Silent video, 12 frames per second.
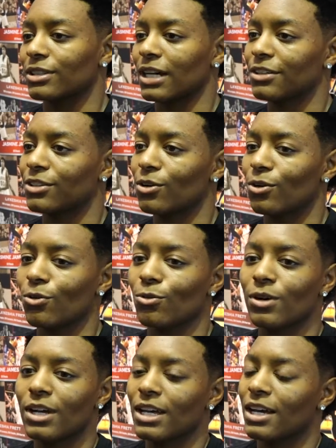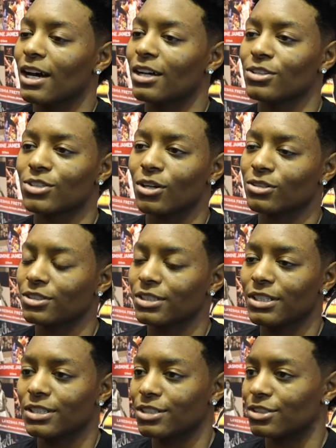I know how to talk to
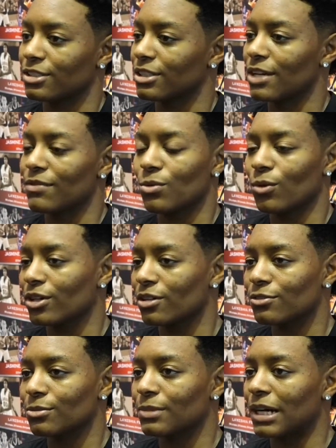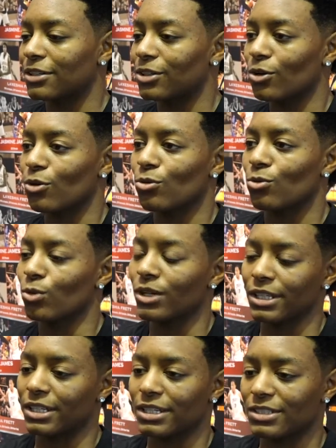each and every one of them. I know
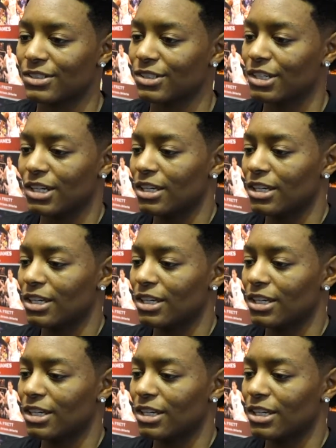what gets.